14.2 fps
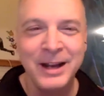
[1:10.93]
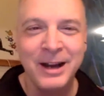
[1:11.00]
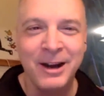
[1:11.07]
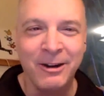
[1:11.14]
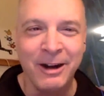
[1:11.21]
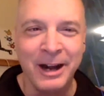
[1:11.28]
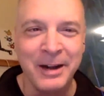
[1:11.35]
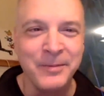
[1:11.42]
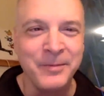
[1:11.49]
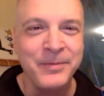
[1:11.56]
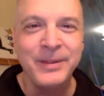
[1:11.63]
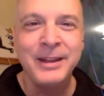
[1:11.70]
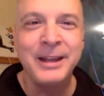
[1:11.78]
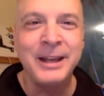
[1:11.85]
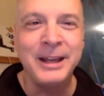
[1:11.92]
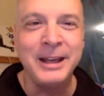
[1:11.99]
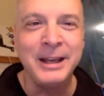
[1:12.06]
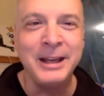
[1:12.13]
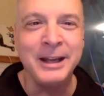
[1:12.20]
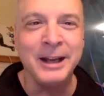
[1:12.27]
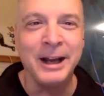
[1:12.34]
All right,
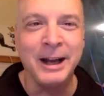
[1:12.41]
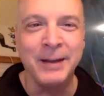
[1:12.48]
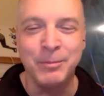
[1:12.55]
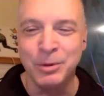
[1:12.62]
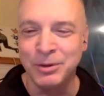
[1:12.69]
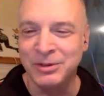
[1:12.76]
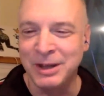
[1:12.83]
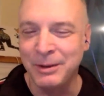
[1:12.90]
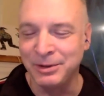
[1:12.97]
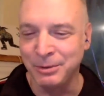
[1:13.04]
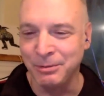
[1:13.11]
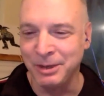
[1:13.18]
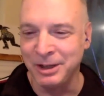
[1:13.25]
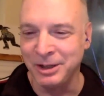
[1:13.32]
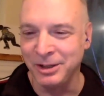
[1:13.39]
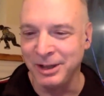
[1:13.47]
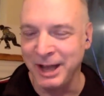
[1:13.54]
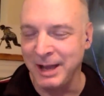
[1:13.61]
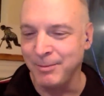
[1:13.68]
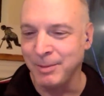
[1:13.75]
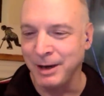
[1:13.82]
he uh, Bruce, that was a really good
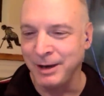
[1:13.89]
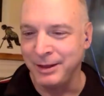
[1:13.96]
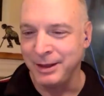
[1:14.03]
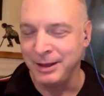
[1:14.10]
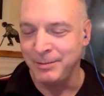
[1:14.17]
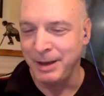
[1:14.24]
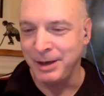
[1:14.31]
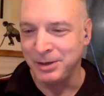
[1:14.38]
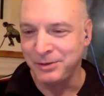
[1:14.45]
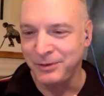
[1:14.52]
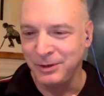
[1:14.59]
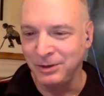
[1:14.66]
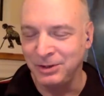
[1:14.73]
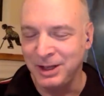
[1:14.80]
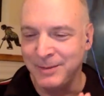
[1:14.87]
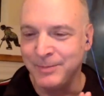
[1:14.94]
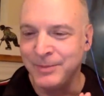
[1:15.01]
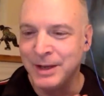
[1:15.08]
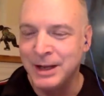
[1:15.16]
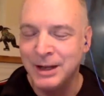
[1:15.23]
game by the Bakersfield team.